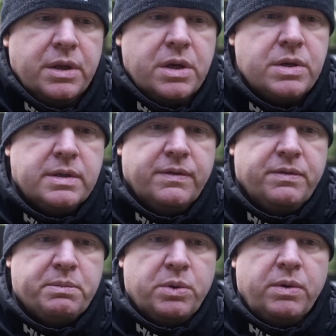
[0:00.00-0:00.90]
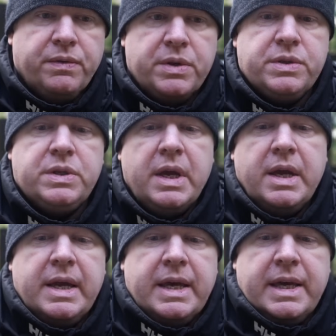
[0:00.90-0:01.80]
use it for more of those
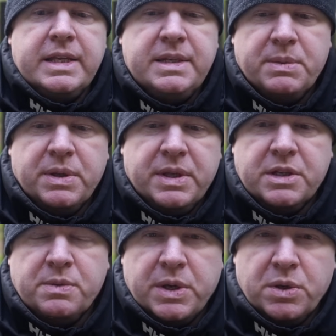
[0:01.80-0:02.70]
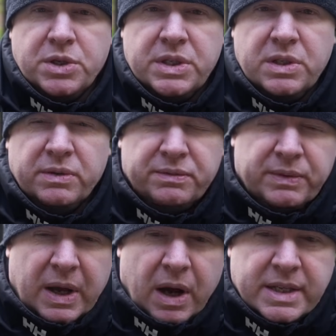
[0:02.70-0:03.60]
intimate things where you're just sort of
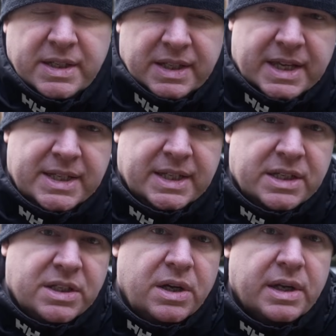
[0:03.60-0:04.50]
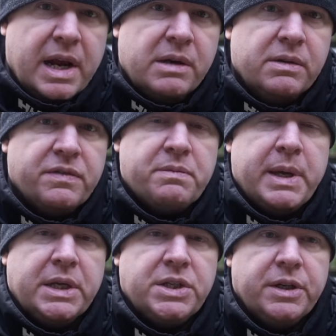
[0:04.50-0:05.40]
isolating a certain area of a
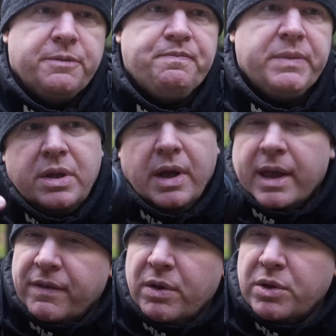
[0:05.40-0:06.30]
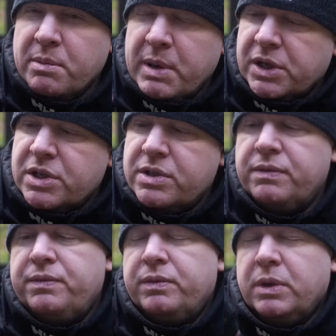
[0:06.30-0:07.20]
picture. Like if you're doing pictures
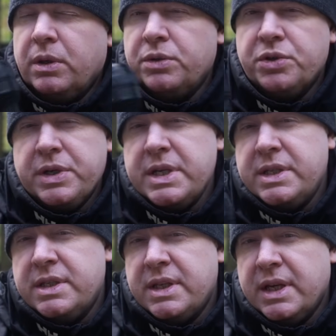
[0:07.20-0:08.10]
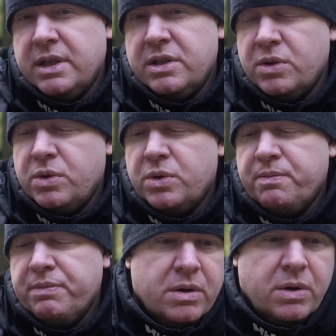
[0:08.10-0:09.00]
of lone trees and things, or
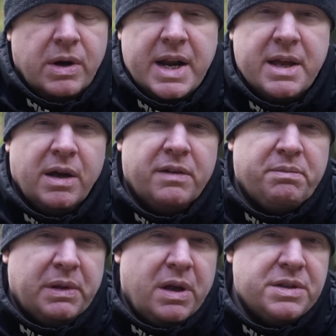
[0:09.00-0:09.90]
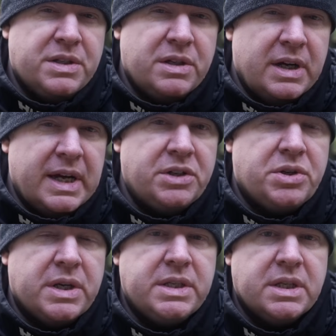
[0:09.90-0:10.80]
any kind of plants that are
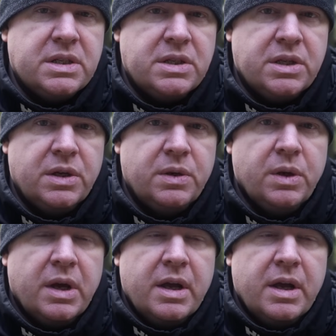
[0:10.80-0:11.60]
interesting to you,